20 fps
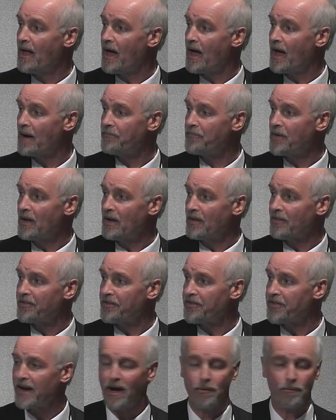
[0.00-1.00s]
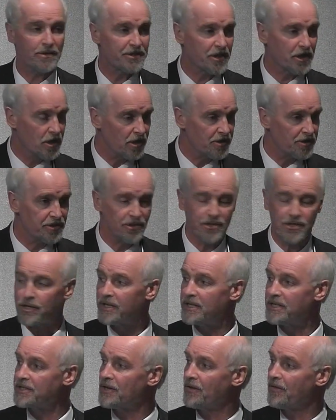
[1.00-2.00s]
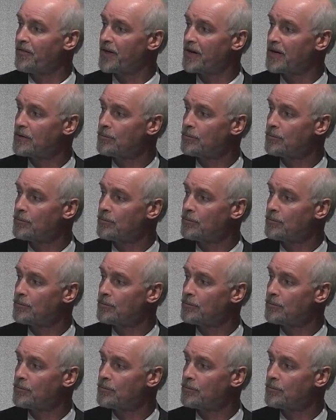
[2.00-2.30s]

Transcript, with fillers: Um, the thing I want to concentrate on, though,